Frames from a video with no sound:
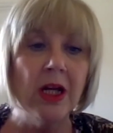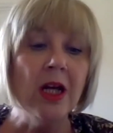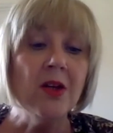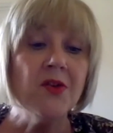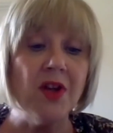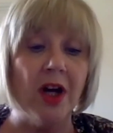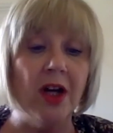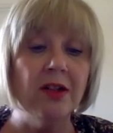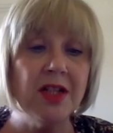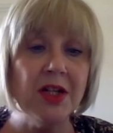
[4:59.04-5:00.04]

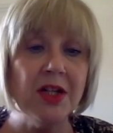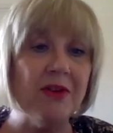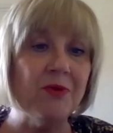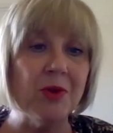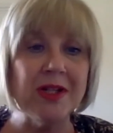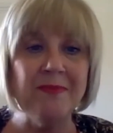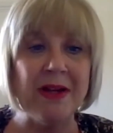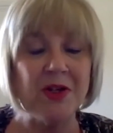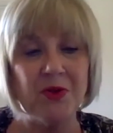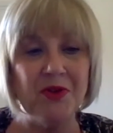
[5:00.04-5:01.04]
So send your invoice,
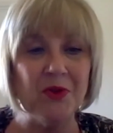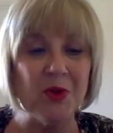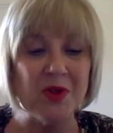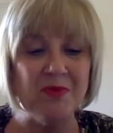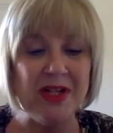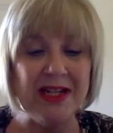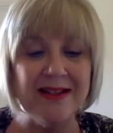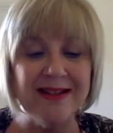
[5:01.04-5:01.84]
make sure you've got some T's and